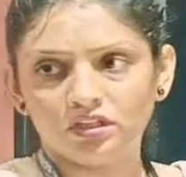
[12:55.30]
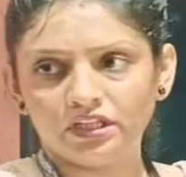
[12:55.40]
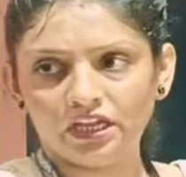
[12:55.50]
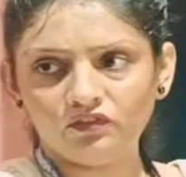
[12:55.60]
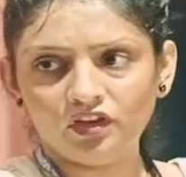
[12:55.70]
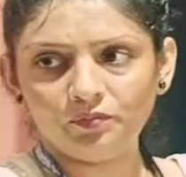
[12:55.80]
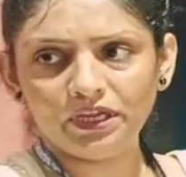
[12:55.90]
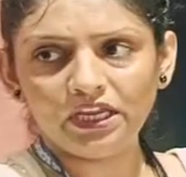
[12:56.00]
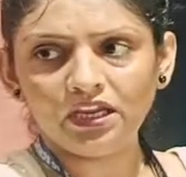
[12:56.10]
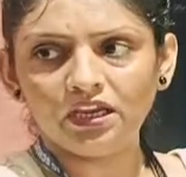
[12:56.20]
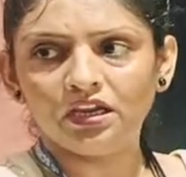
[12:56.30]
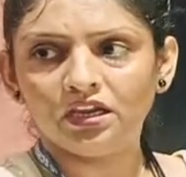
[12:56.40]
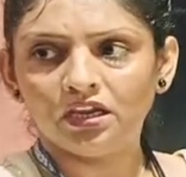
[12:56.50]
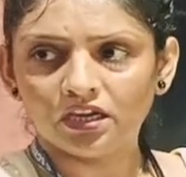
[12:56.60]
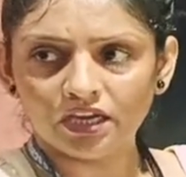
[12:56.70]
there will be
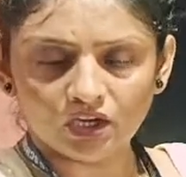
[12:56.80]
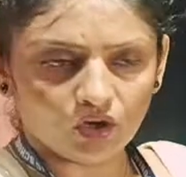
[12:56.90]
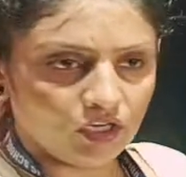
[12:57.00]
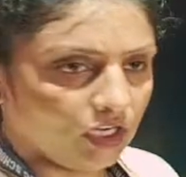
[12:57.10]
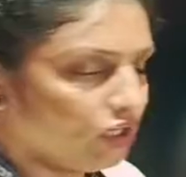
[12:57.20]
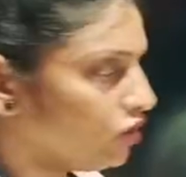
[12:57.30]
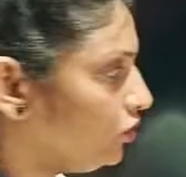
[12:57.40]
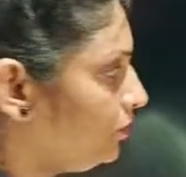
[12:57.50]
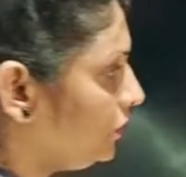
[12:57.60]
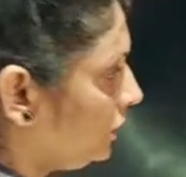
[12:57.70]
ketonic group.